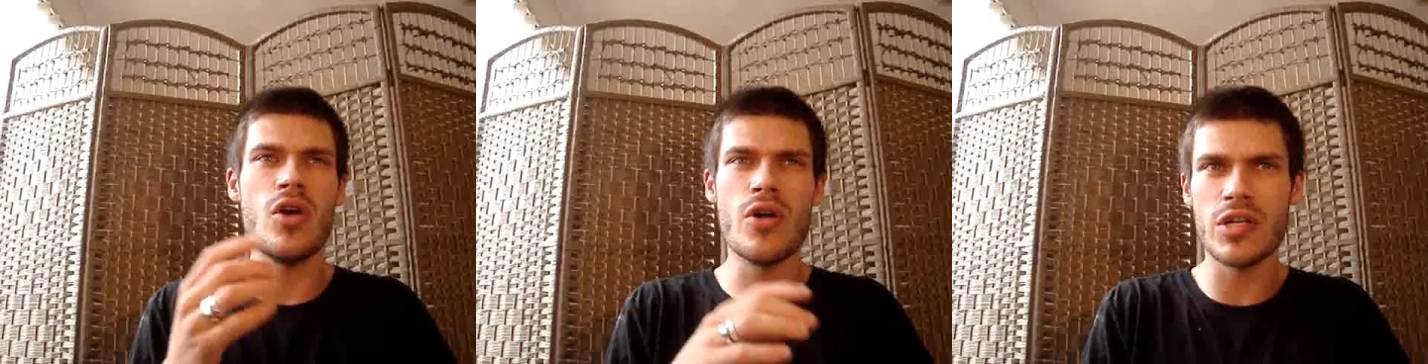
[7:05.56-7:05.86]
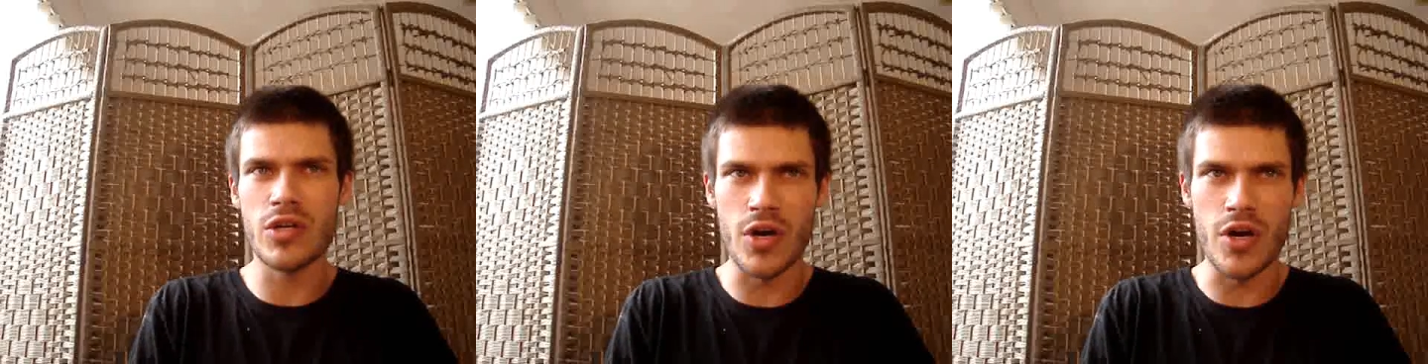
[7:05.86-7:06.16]

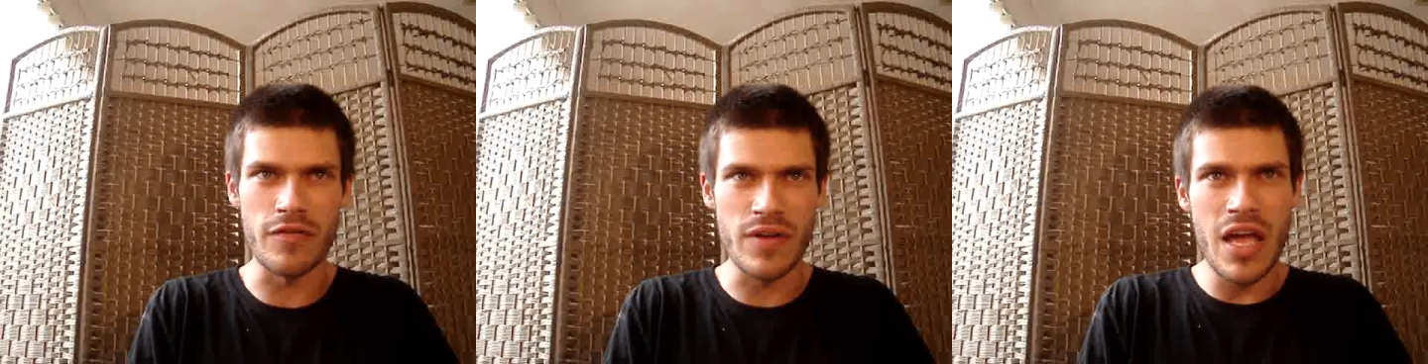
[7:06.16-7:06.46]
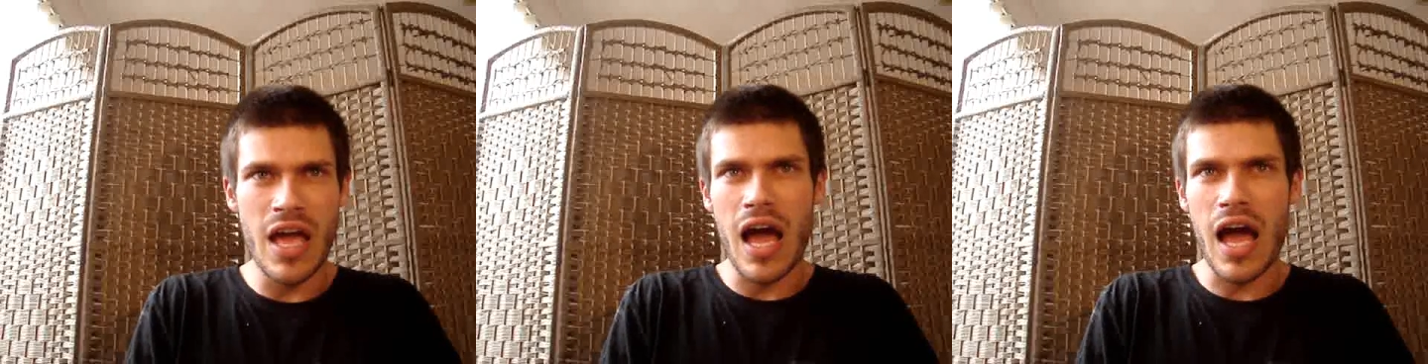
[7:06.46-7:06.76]
learning curve.
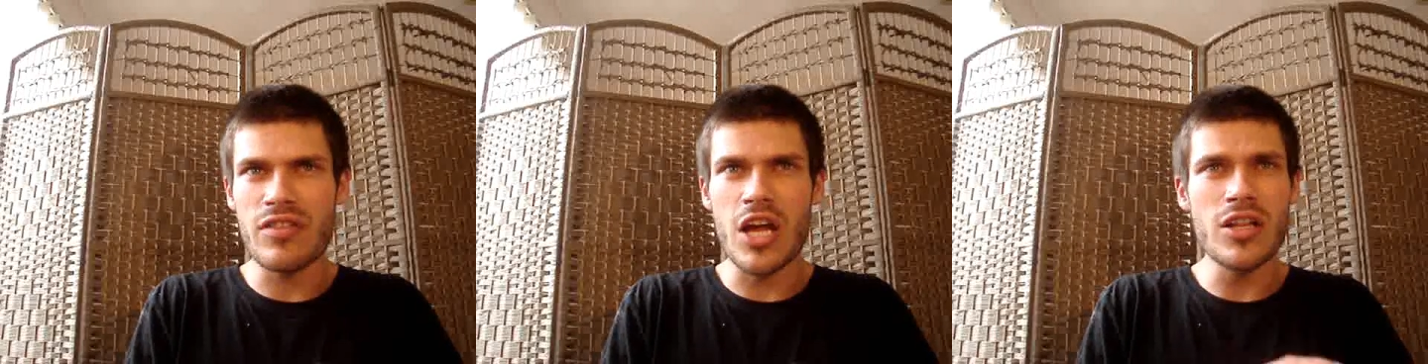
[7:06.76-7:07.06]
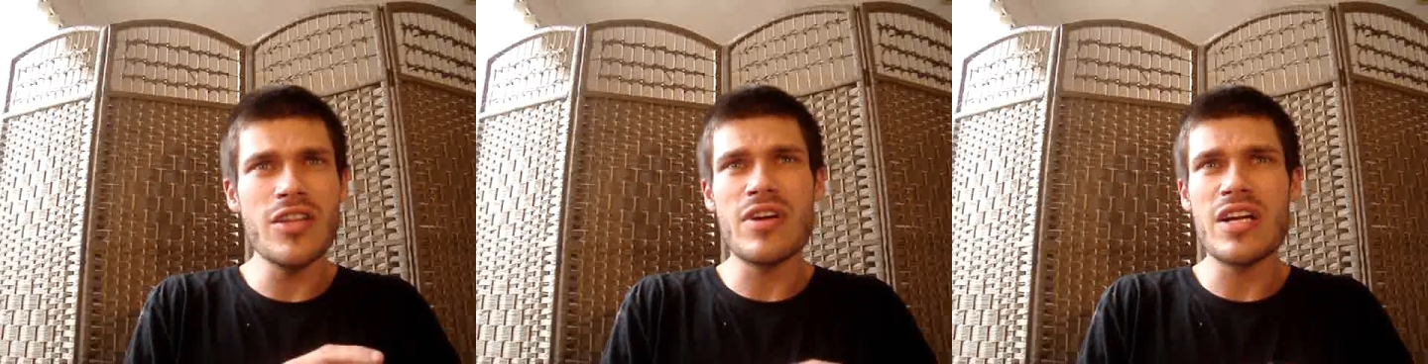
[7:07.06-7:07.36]
The
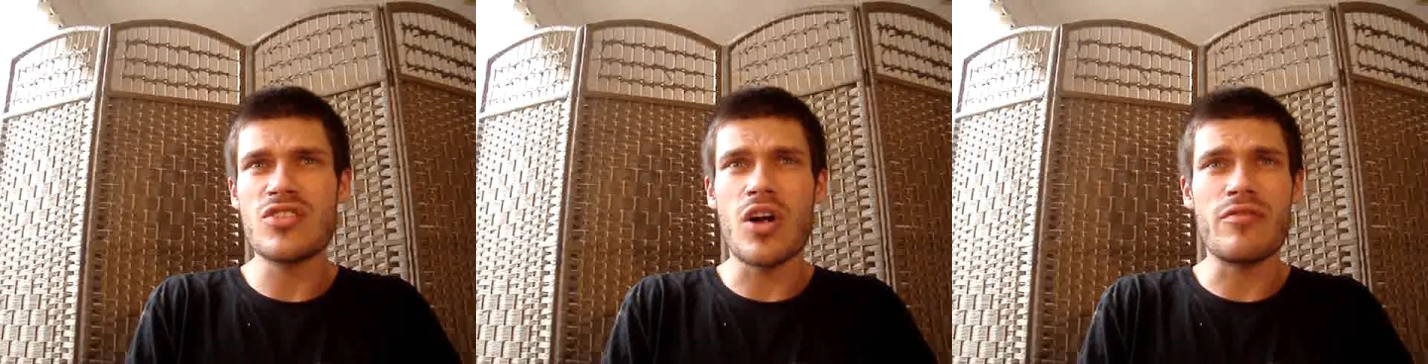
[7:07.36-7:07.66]
only reason